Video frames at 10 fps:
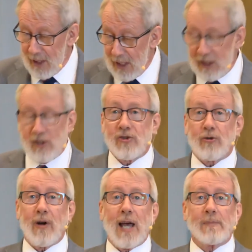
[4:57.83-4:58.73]
It
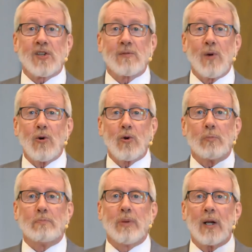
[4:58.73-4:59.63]
described
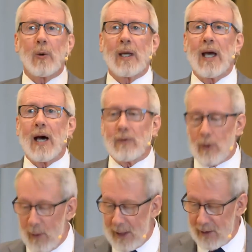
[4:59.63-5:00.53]
smoke billowing out
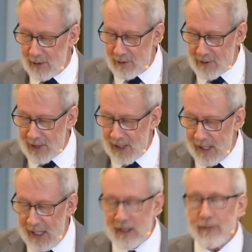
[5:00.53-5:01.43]
the windows
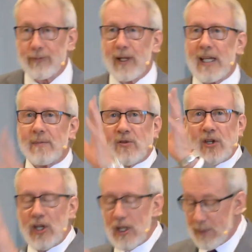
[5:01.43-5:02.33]
and the flames
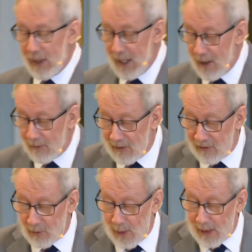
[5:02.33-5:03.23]
leaping out
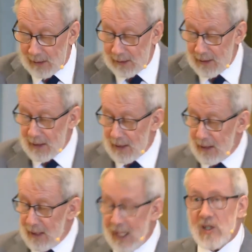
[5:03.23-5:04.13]
as well, and